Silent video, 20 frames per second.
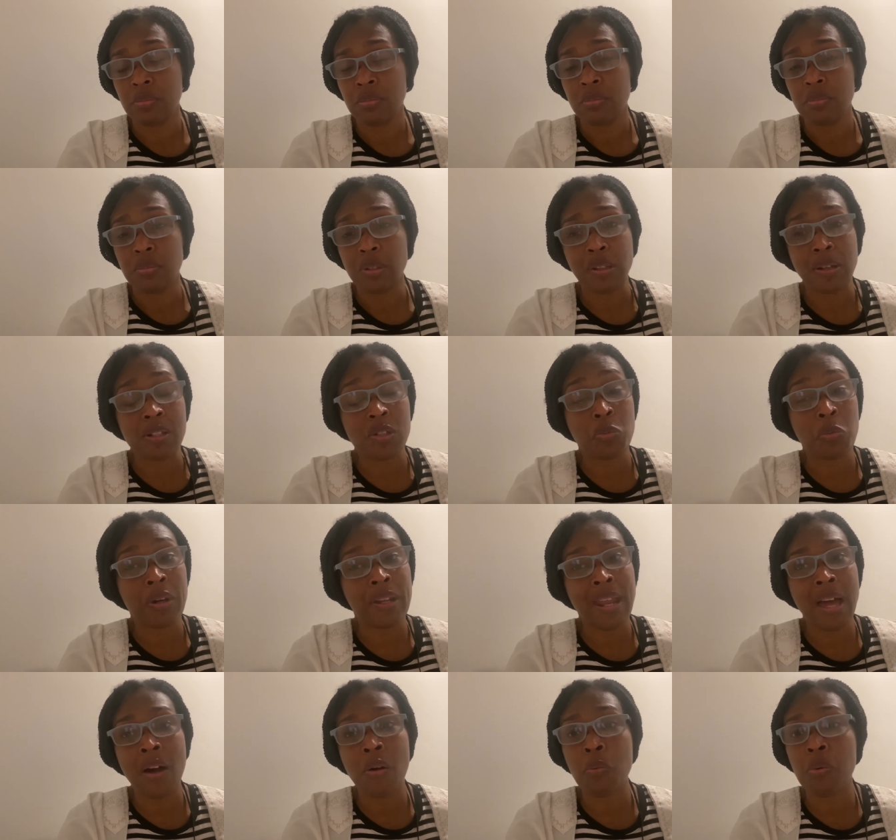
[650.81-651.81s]
Because when
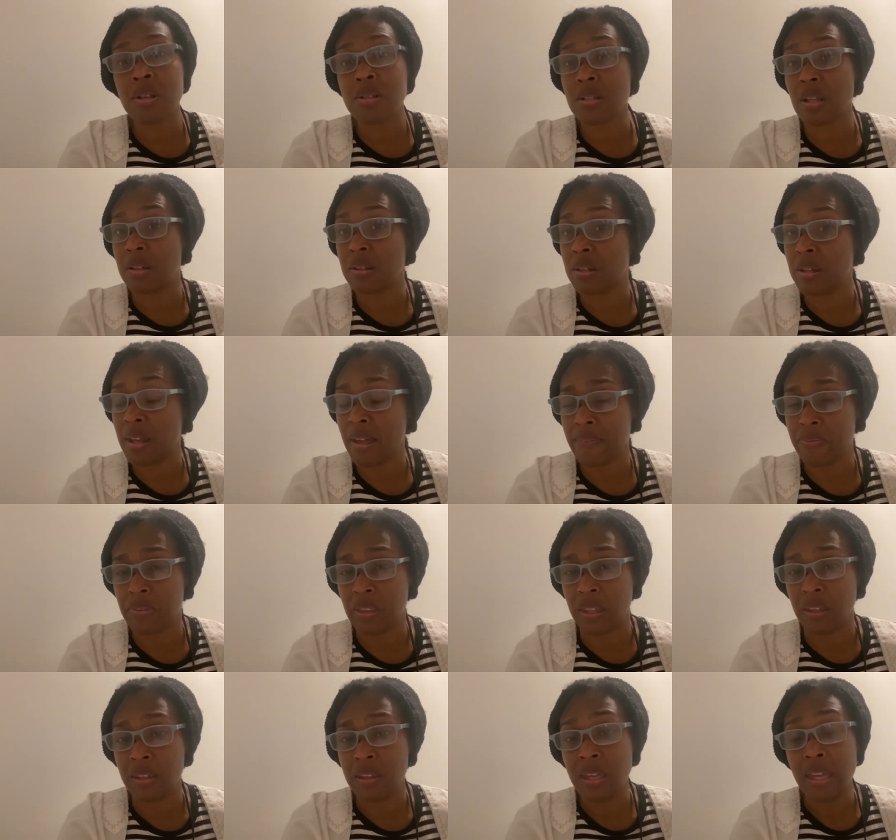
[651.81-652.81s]
I was a
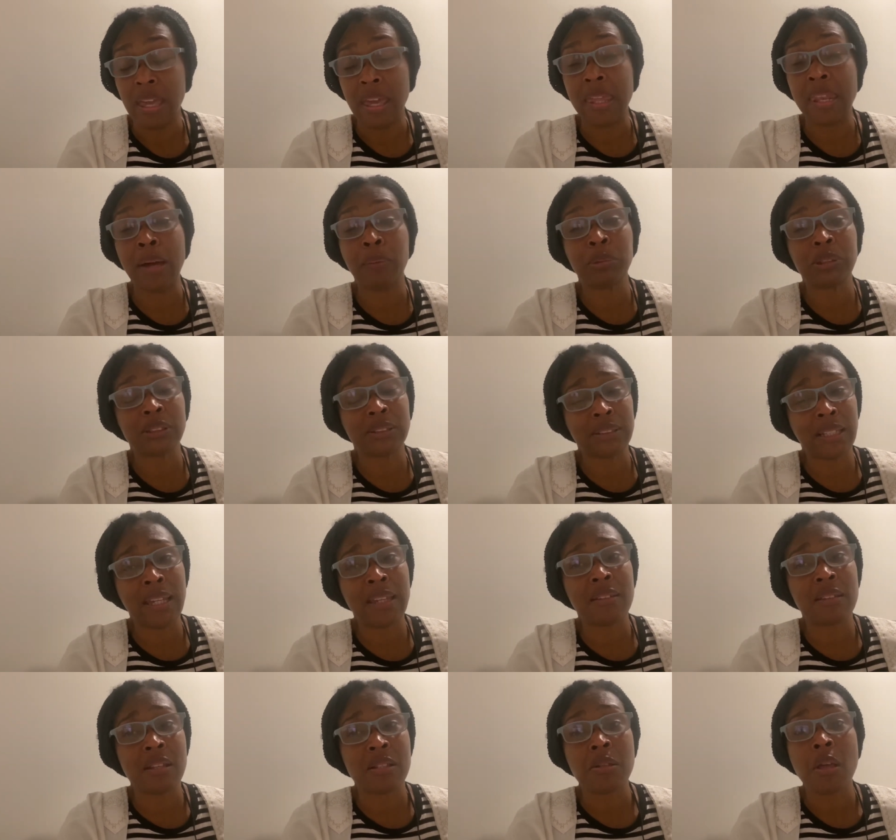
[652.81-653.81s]
nothing, and I'm going to say
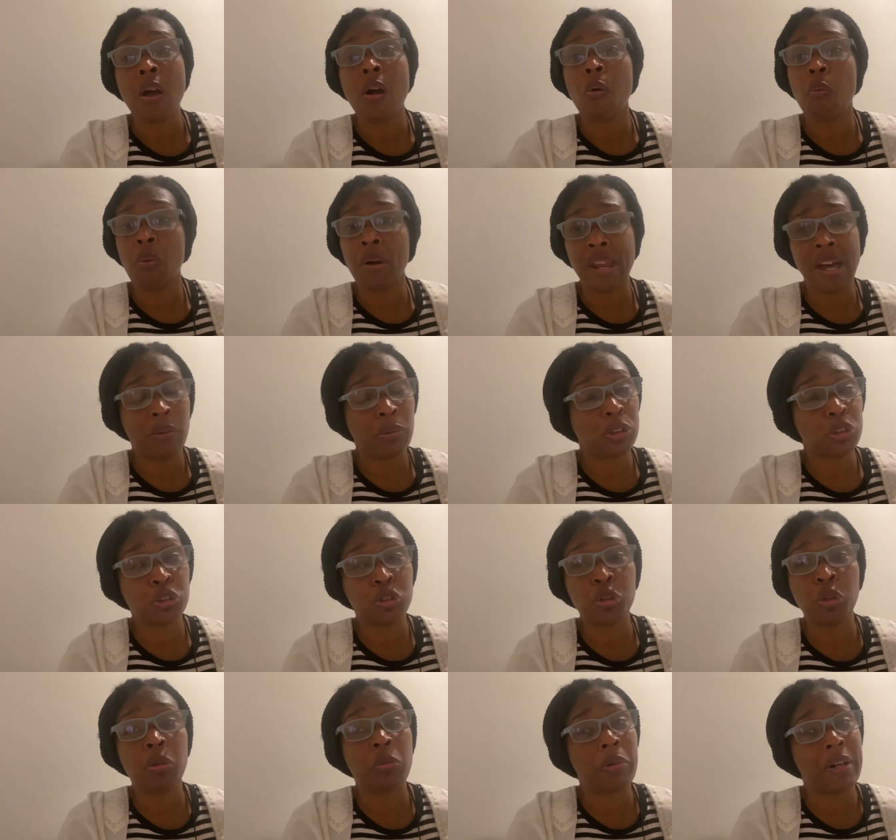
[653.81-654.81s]
this, when I was
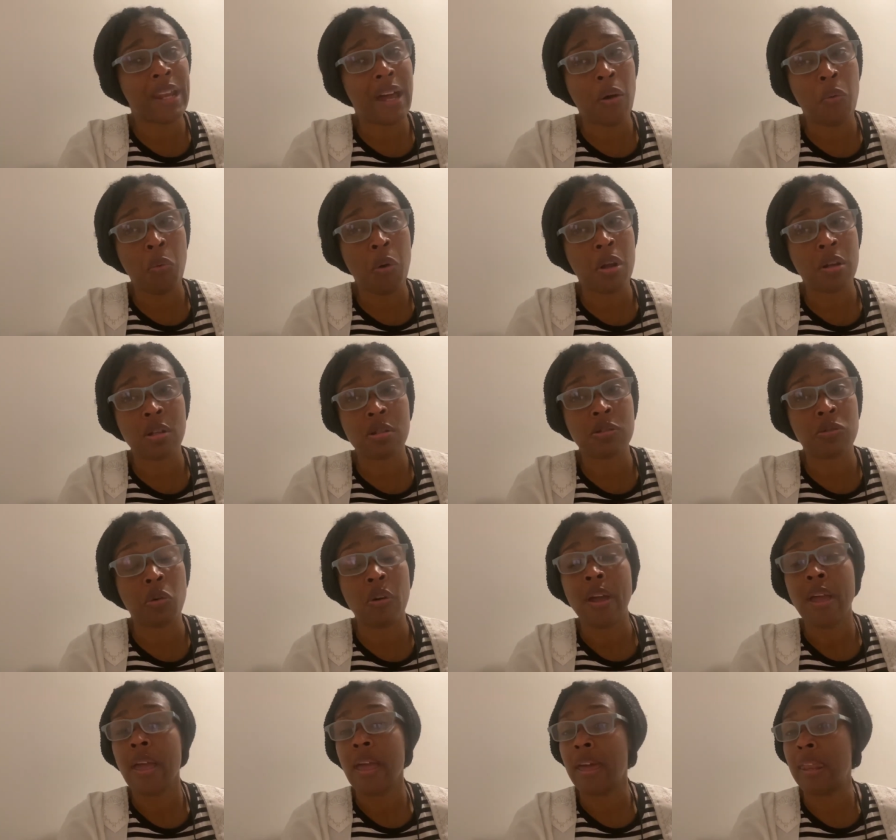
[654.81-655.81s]
doing what I wanted to,
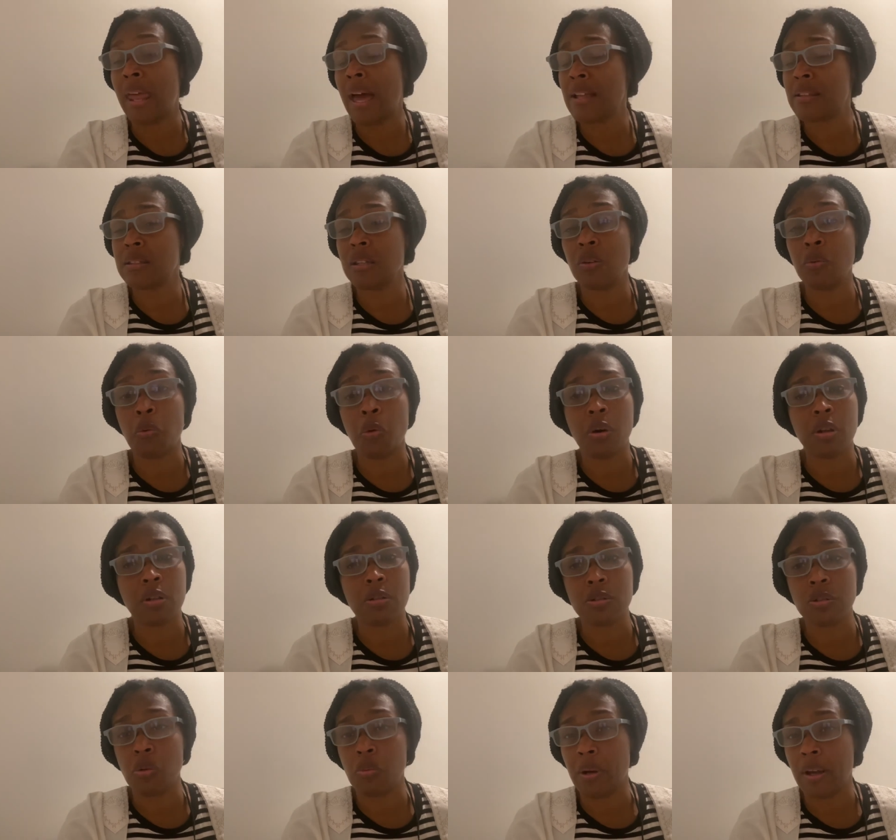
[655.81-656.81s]
and I didn't want to
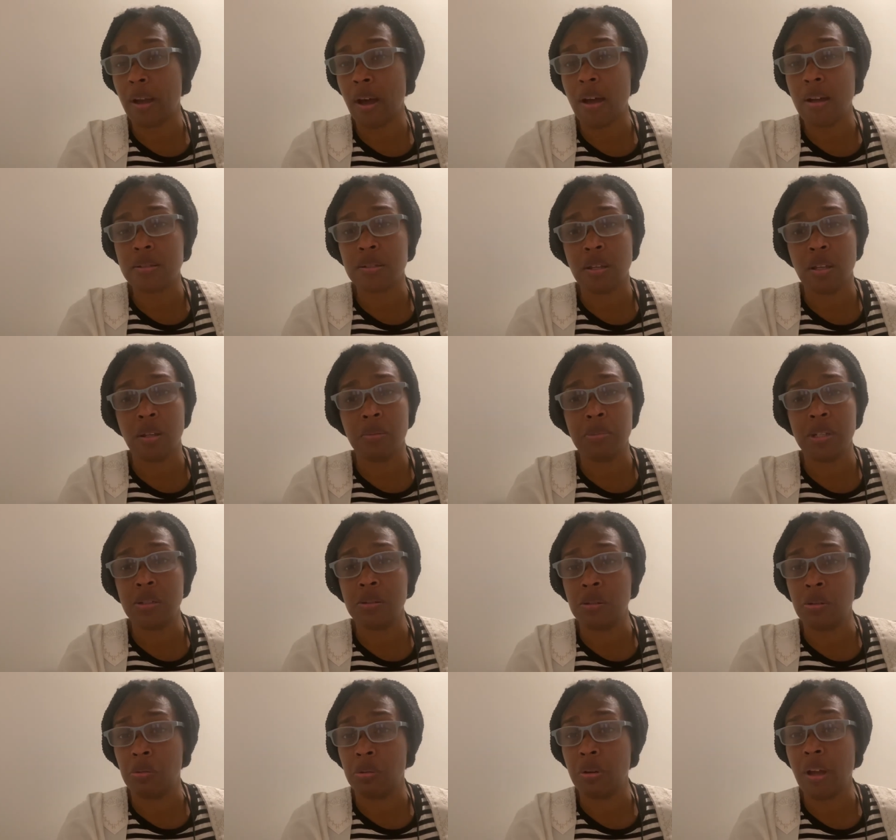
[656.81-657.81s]
do what God told me to
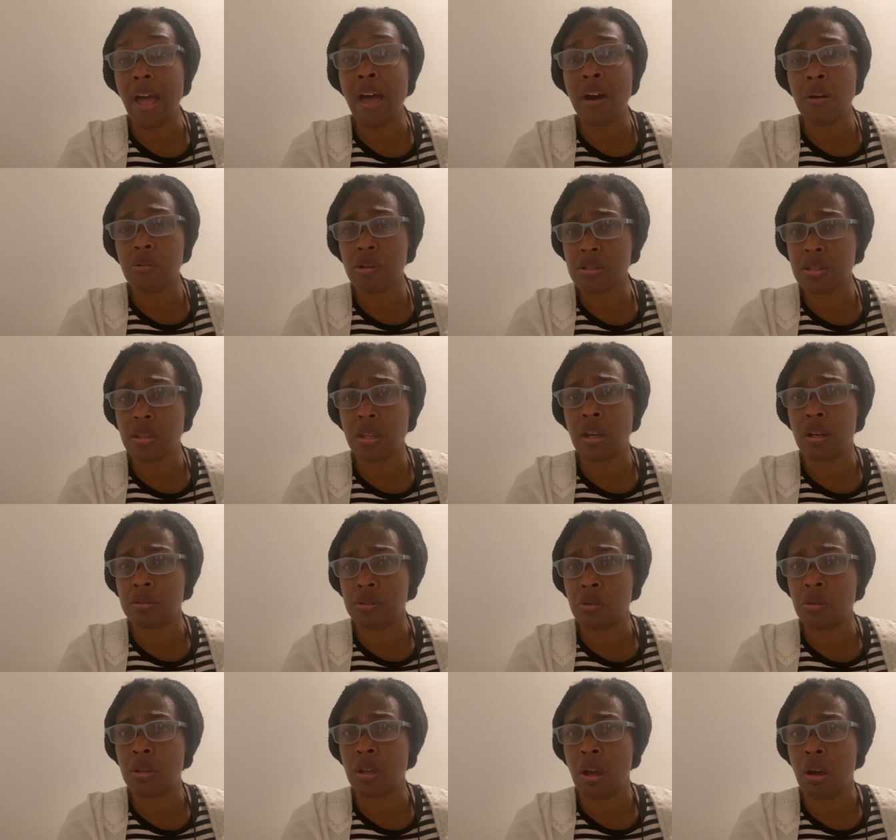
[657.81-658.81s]
do, I was there too,
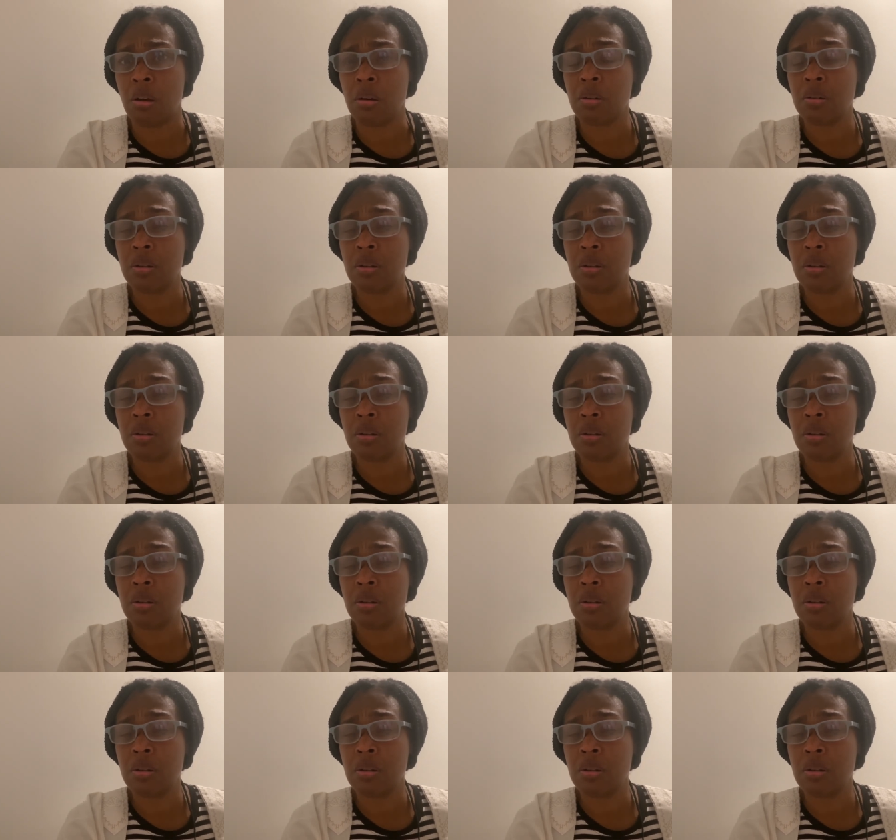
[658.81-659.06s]
y'all.